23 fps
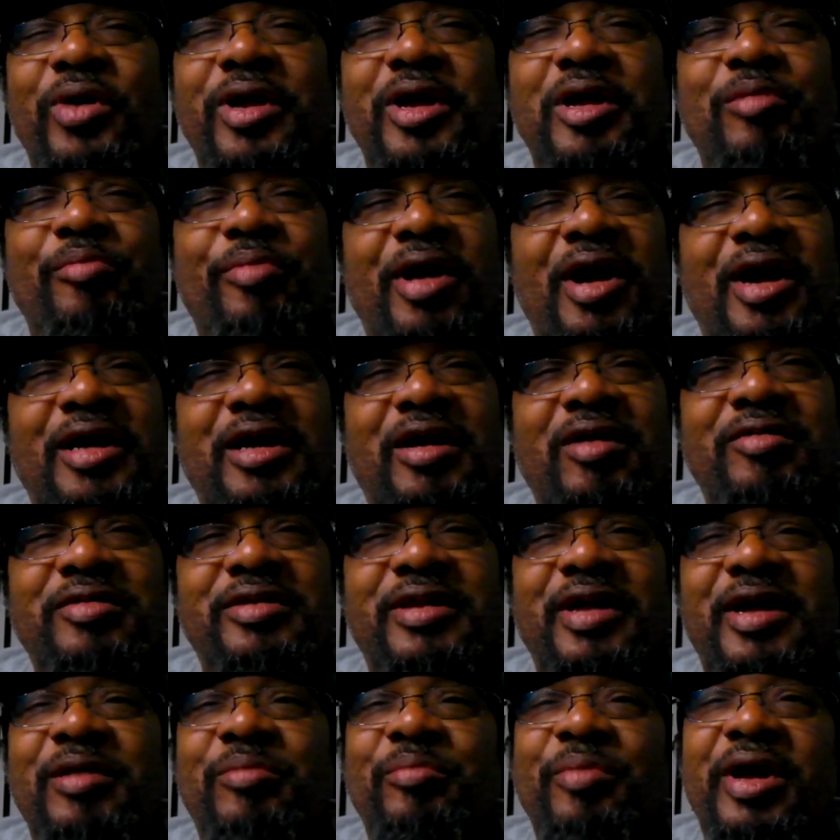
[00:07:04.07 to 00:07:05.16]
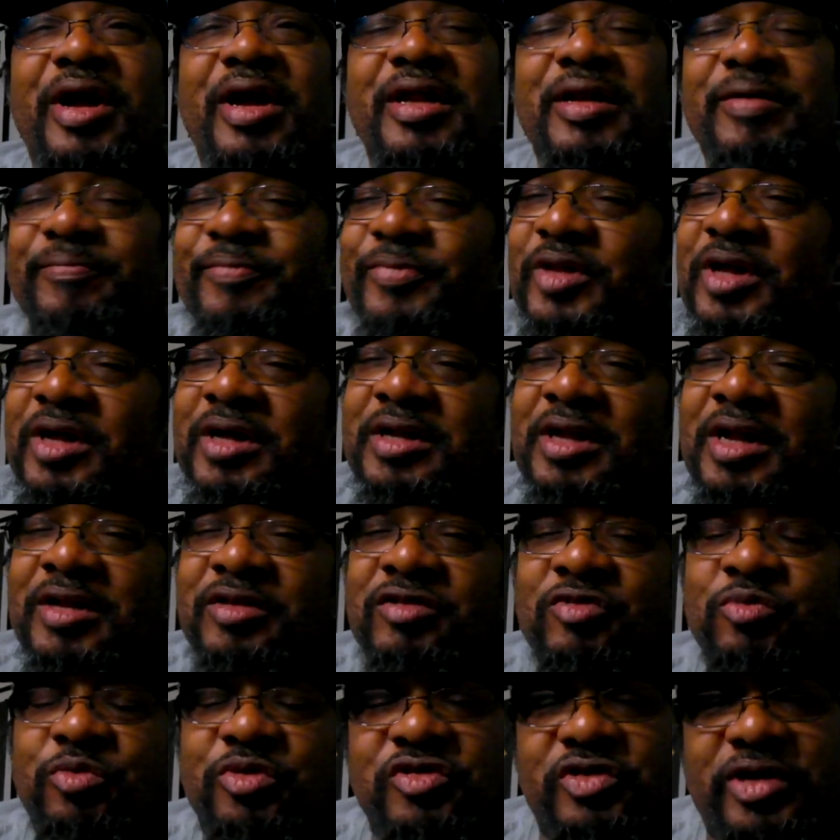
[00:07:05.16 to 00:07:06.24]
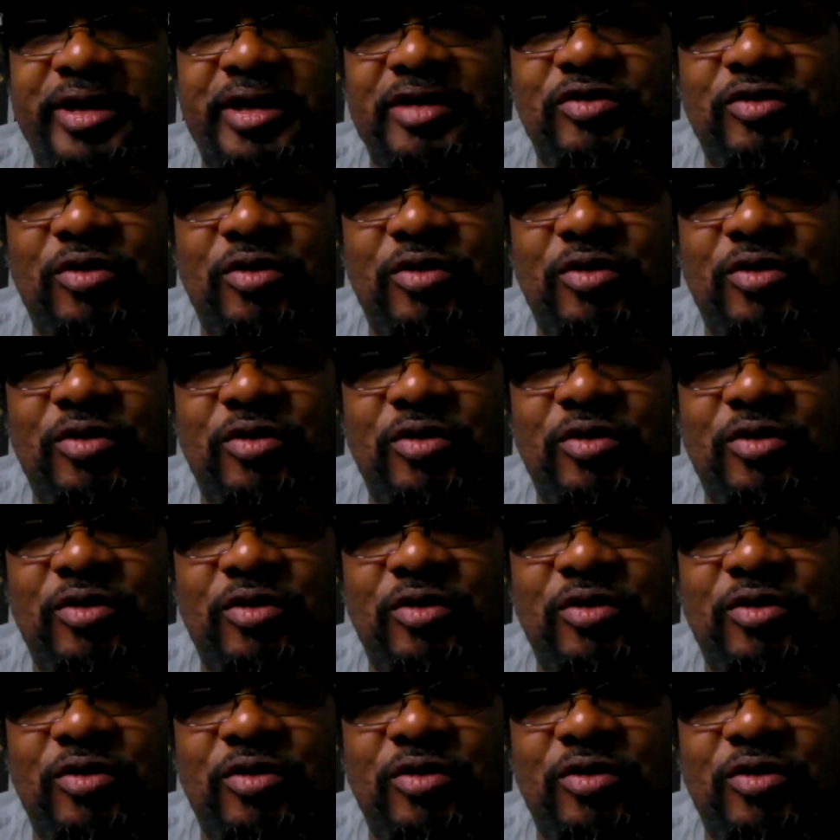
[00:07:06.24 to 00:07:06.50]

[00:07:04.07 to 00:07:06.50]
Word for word: I was like, man, I, I just wish I could talk to him.